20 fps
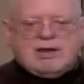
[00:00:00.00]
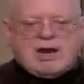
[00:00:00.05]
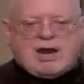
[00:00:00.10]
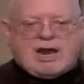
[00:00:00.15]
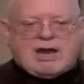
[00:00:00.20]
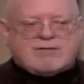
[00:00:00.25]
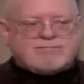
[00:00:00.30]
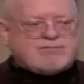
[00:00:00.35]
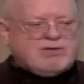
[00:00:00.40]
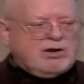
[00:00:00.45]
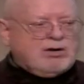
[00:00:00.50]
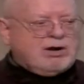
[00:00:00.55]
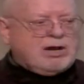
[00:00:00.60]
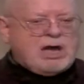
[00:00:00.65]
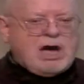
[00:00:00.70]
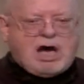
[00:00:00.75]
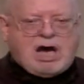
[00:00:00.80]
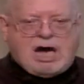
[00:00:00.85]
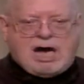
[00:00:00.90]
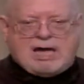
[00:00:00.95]
and
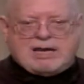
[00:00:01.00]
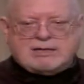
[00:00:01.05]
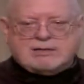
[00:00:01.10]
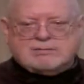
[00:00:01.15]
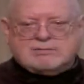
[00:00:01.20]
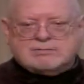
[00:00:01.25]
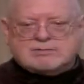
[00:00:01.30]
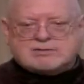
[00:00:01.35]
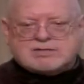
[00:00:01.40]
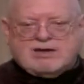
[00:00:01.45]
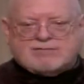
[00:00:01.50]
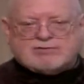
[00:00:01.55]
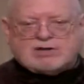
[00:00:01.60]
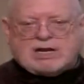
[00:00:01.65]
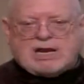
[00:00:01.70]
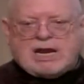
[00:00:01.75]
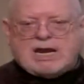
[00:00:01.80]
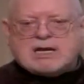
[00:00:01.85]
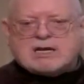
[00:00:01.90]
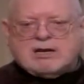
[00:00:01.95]
very hot,
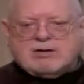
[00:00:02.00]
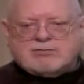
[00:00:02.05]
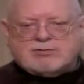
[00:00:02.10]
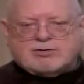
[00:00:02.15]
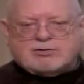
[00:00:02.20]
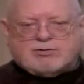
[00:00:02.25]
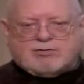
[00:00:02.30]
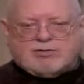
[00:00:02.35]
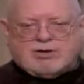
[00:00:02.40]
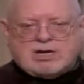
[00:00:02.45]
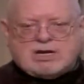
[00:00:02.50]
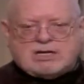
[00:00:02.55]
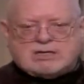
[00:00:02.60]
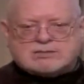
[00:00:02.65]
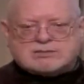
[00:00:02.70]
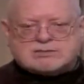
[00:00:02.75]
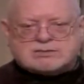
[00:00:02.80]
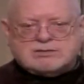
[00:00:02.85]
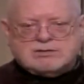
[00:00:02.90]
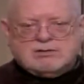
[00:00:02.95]
700-800
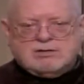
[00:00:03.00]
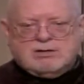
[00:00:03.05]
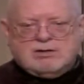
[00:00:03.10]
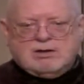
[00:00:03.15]
degrees.